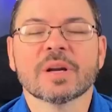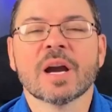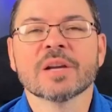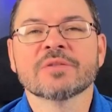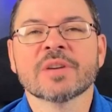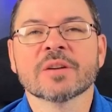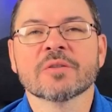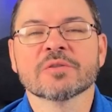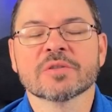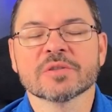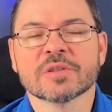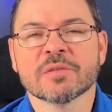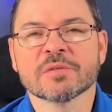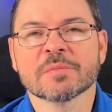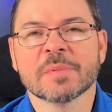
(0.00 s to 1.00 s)
Contractors and
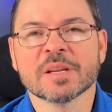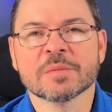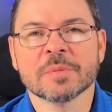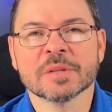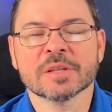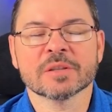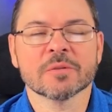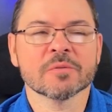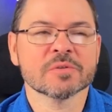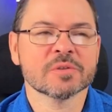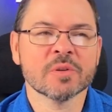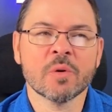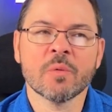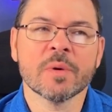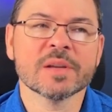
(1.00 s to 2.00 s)
service-based business owners
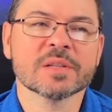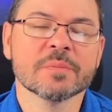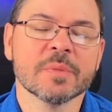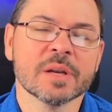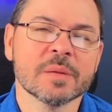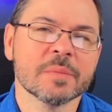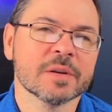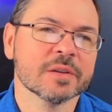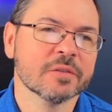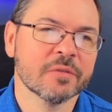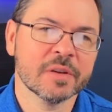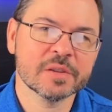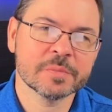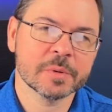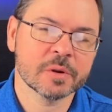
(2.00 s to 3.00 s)
don't waste money because
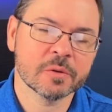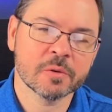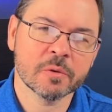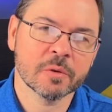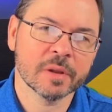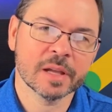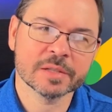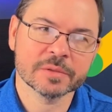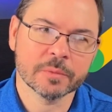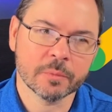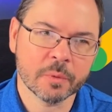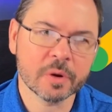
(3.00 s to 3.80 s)
Facebook or Google ads don't